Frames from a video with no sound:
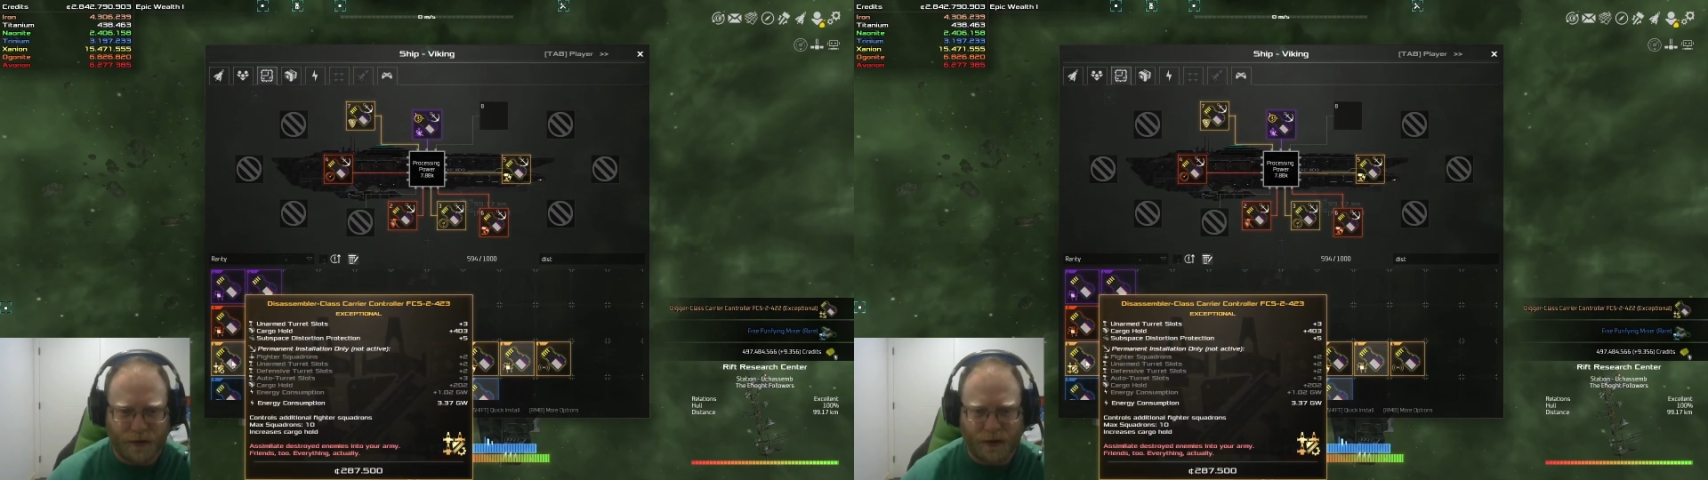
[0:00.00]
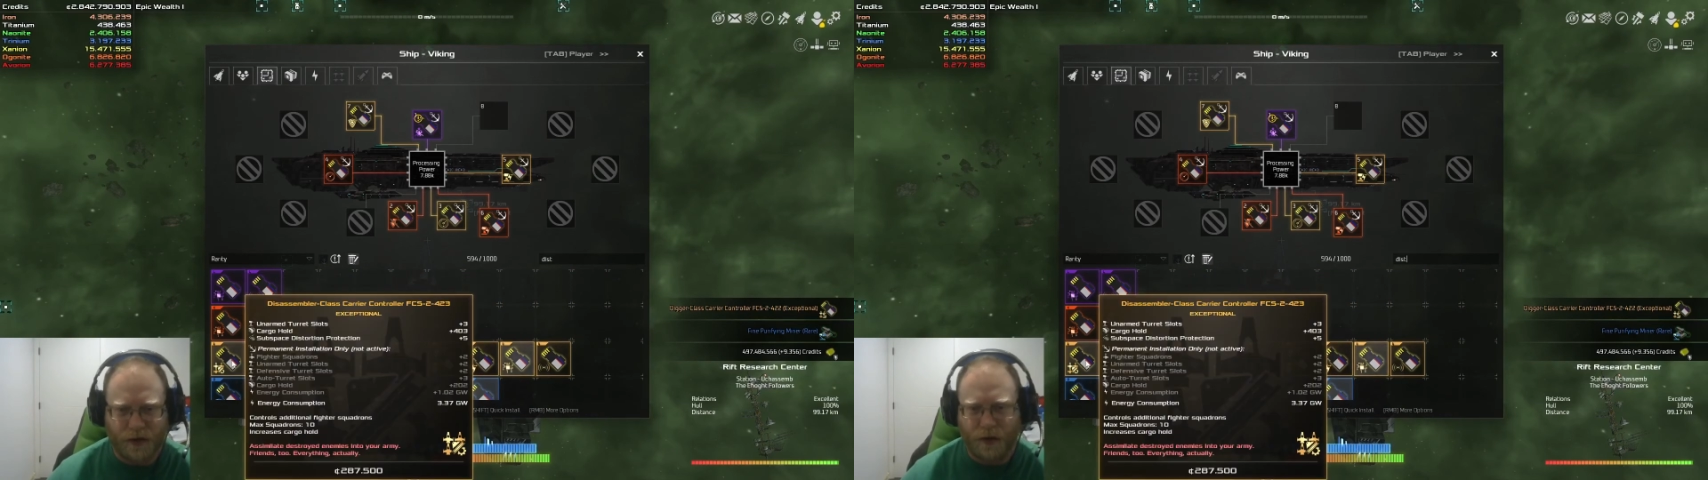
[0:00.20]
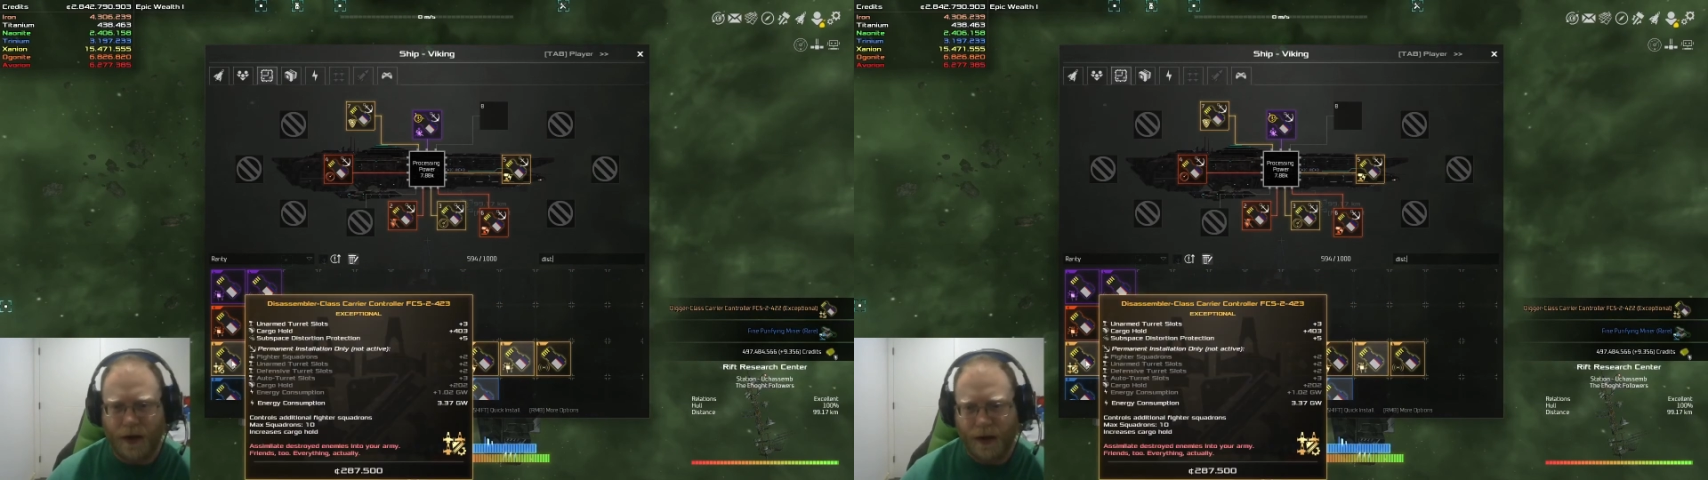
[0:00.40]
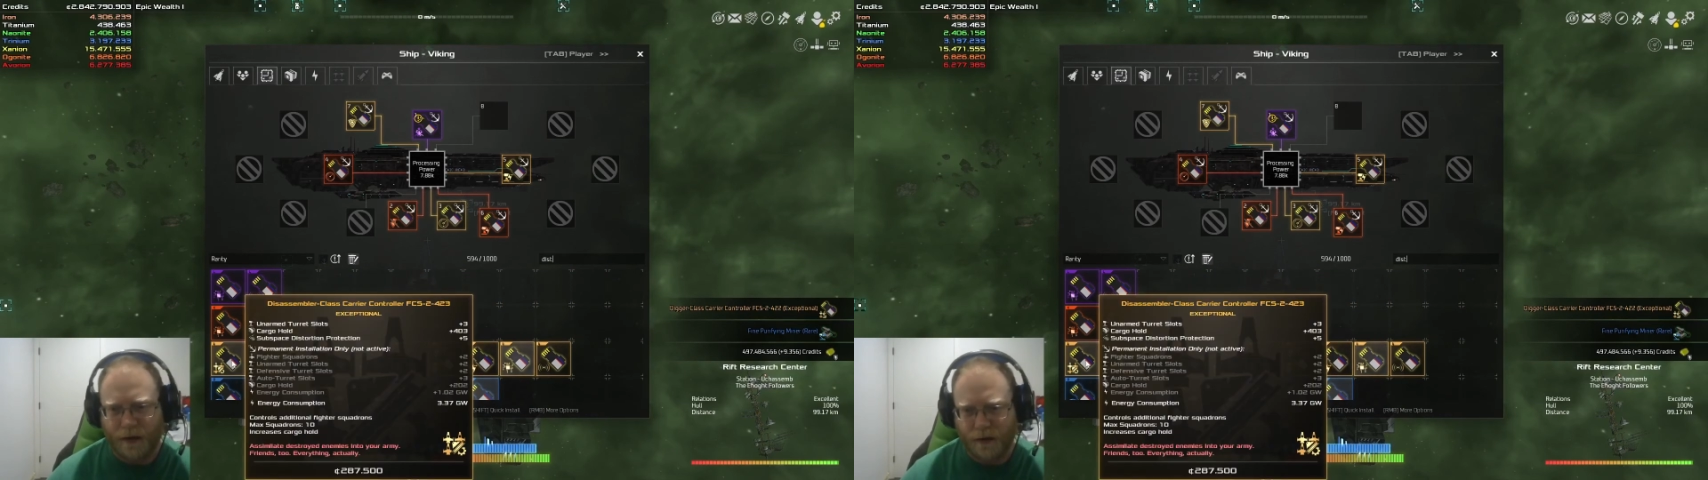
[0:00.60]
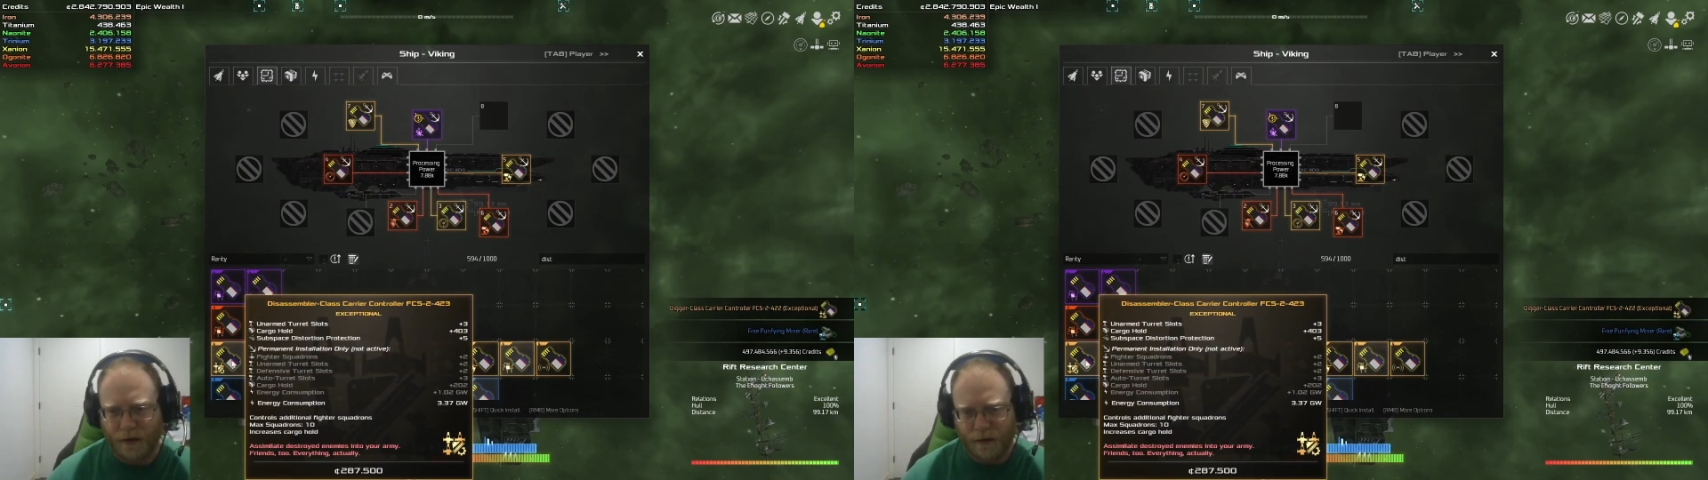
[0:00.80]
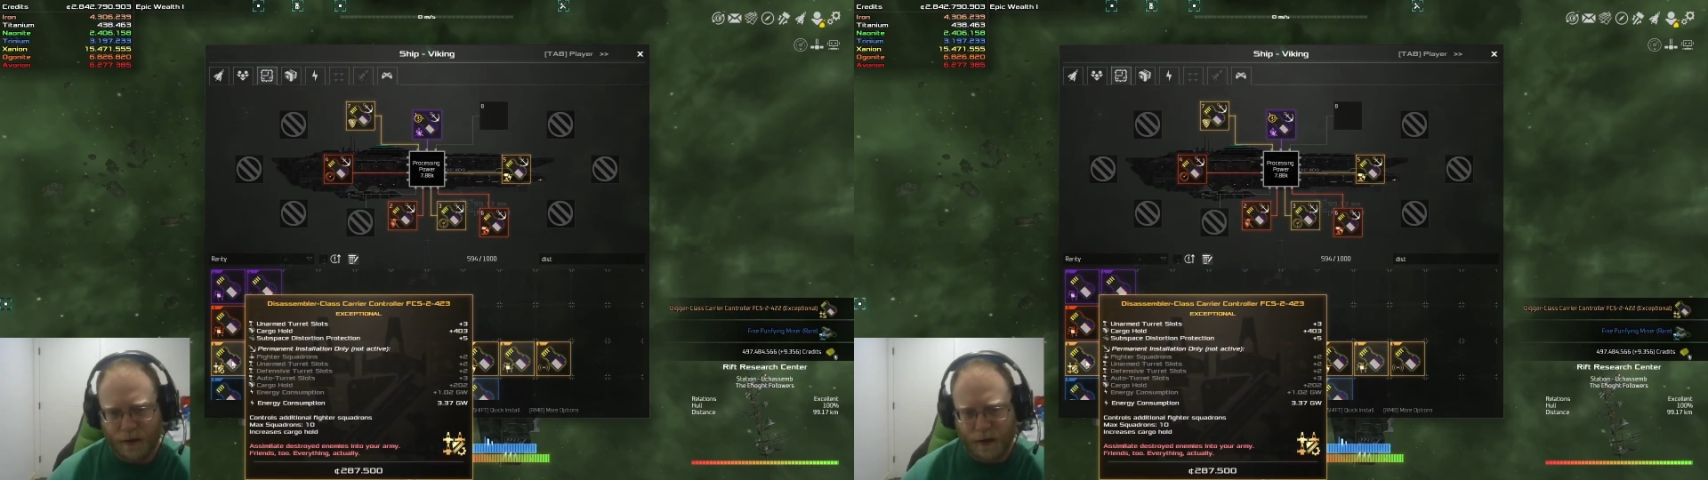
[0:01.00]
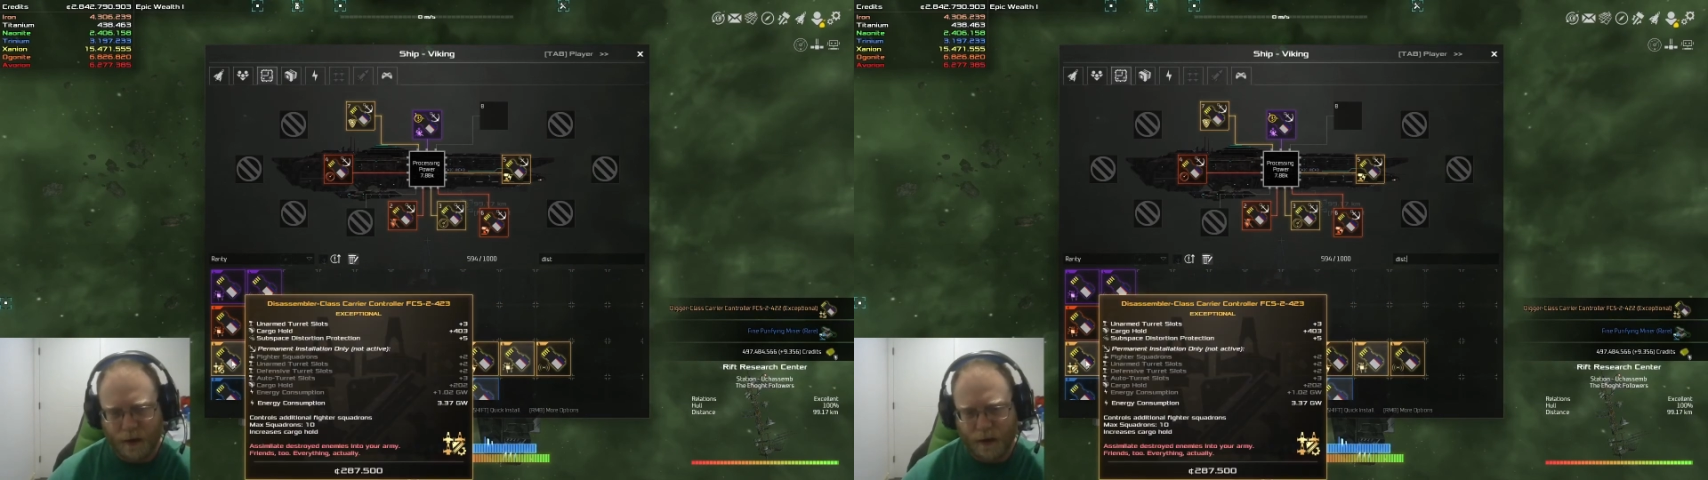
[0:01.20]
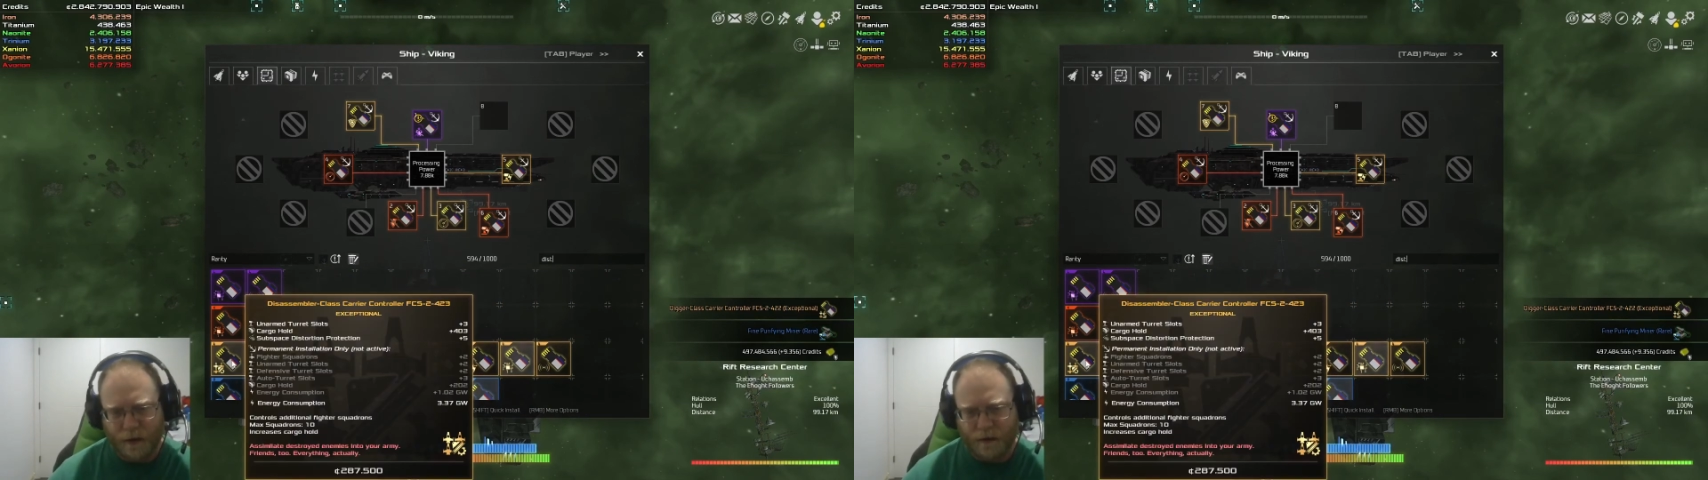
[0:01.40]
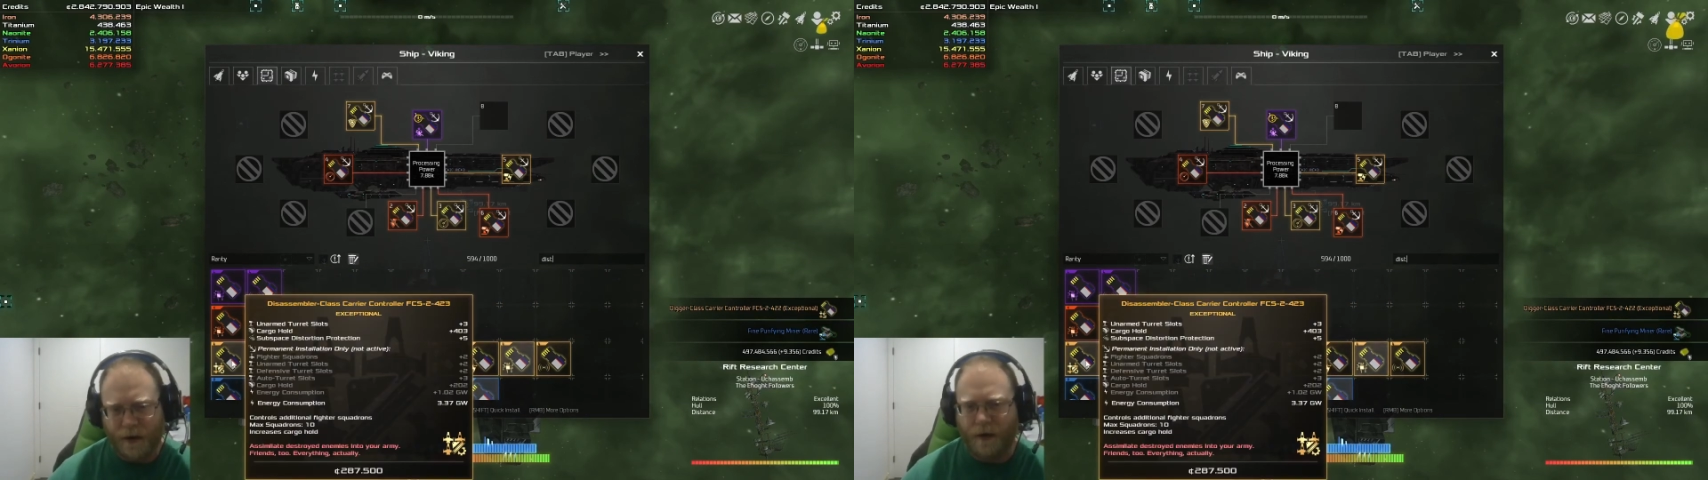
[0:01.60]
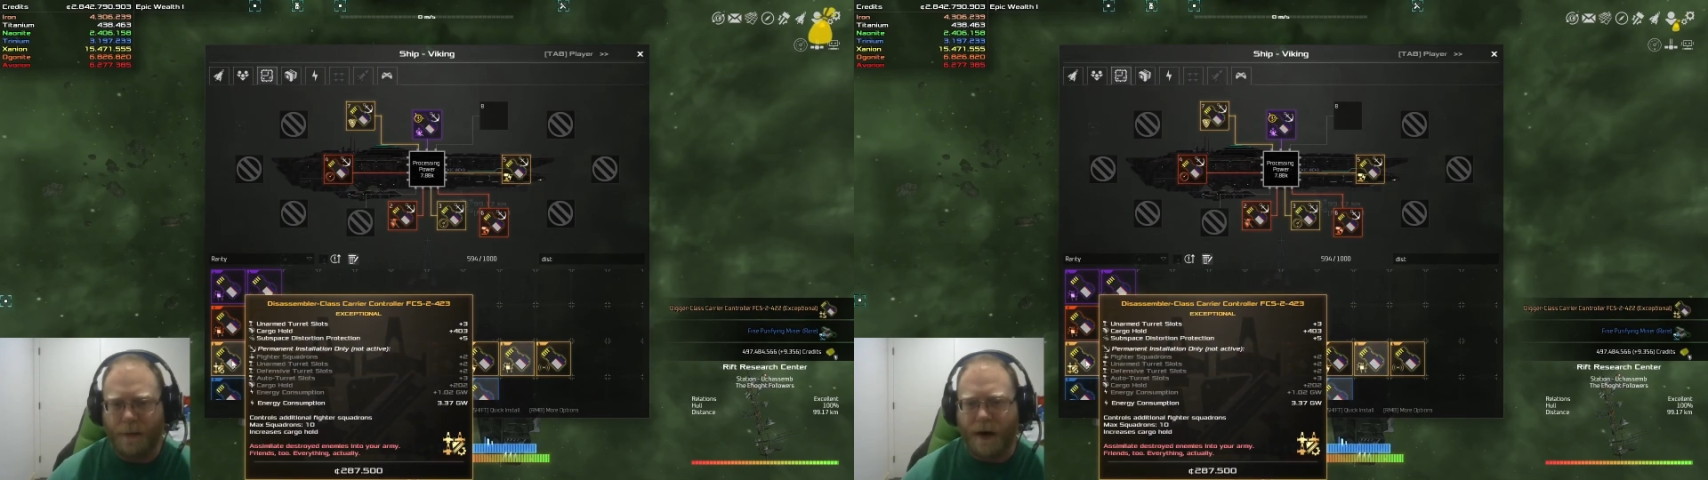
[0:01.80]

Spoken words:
is you get very